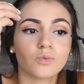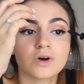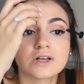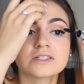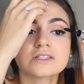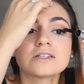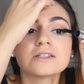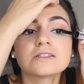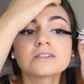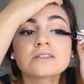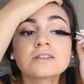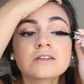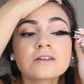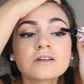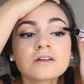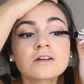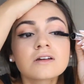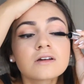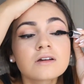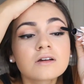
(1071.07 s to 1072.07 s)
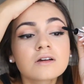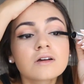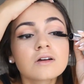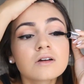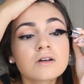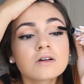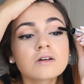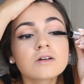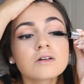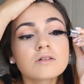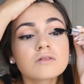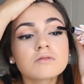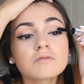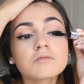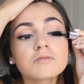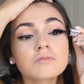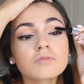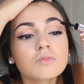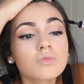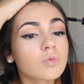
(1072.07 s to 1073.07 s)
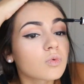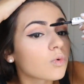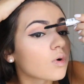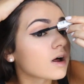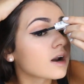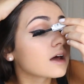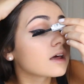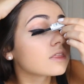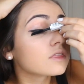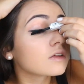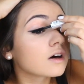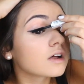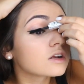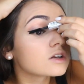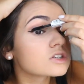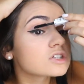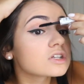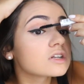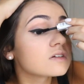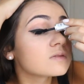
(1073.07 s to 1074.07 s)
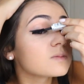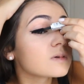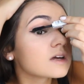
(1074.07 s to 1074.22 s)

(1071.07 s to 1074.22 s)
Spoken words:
wasn't what I thought it should have